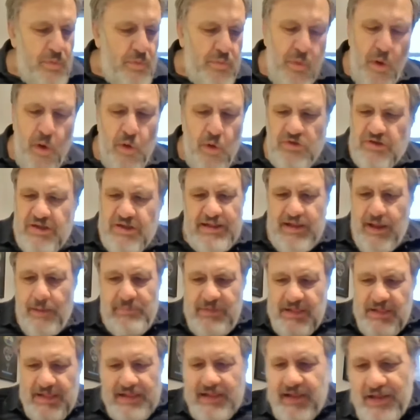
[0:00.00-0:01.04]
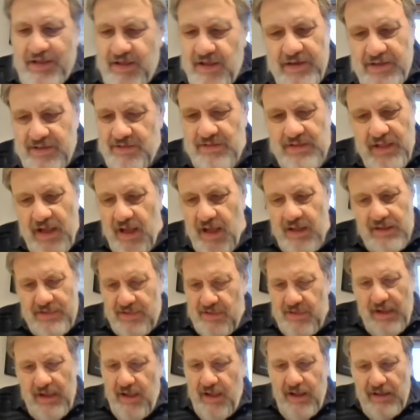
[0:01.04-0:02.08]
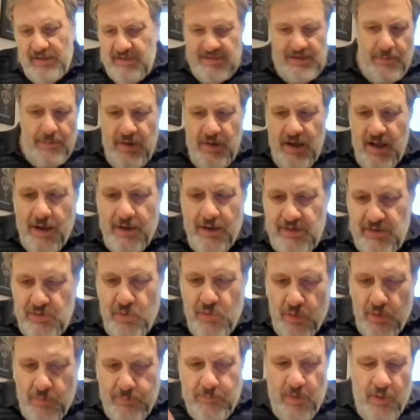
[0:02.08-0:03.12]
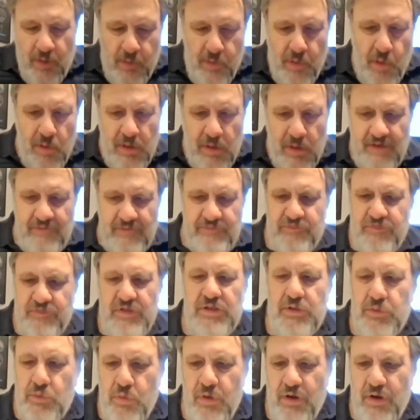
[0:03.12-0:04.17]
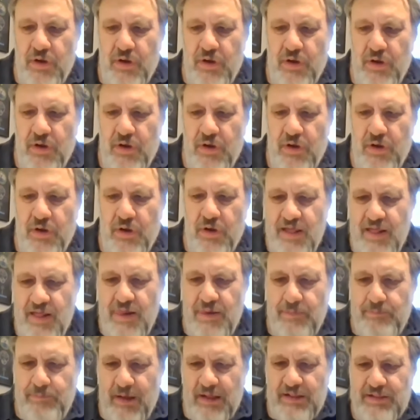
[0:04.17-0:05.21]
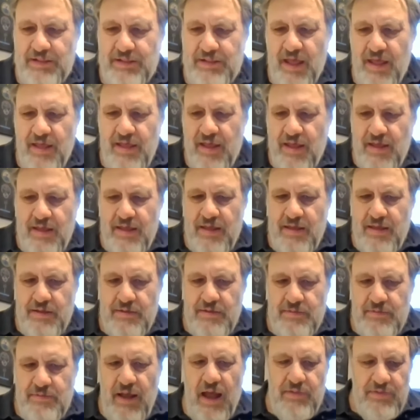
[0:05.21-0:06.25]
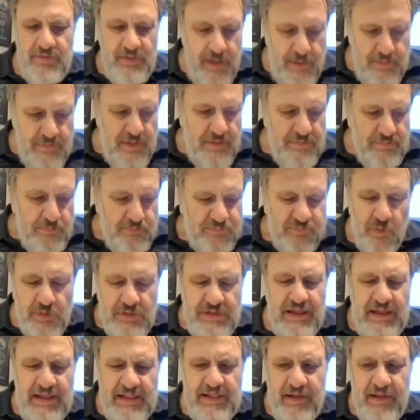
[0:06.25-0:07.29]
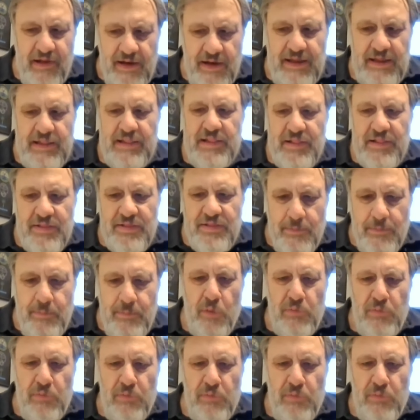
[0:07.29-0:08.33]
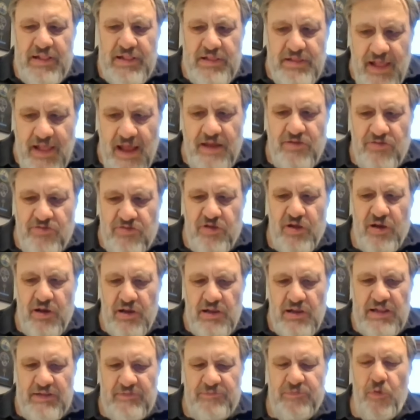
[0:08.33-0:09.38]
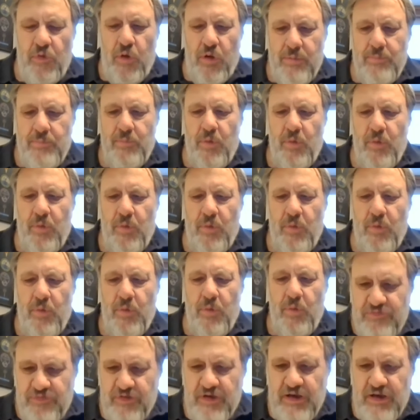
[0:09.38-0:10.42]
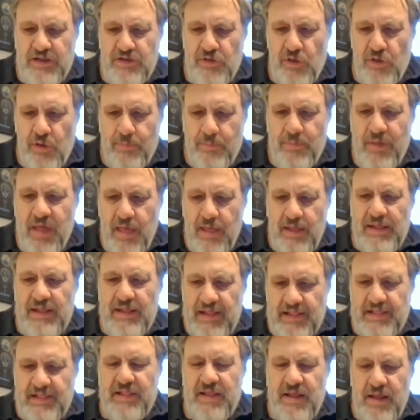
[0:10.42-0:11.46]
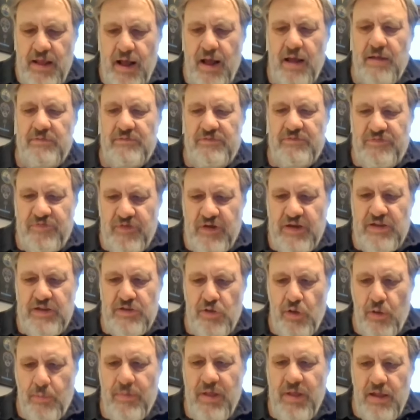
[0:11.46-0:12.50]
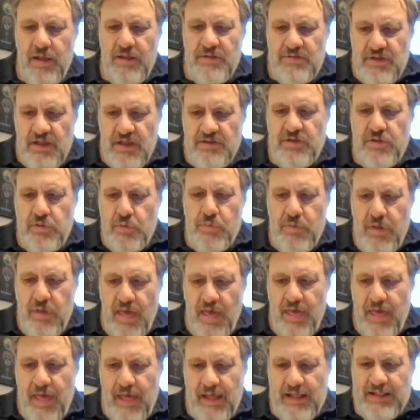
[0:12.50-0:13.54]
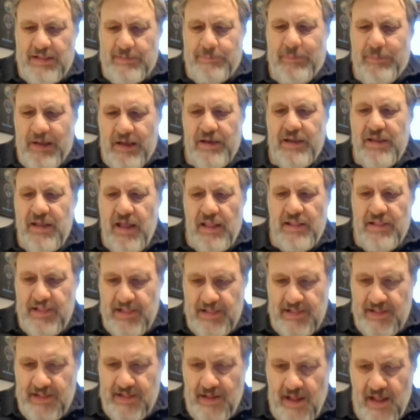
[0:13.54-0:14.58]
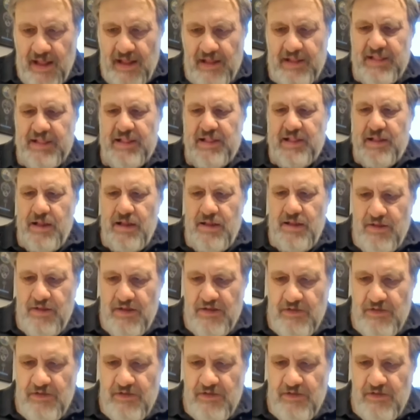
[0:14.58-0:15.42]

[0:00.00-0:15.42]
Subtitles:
watch some secret data, some hardcore pornography, you are free. But for this reason, the most dangerous form of unfreedom is the unfreedom that you experience as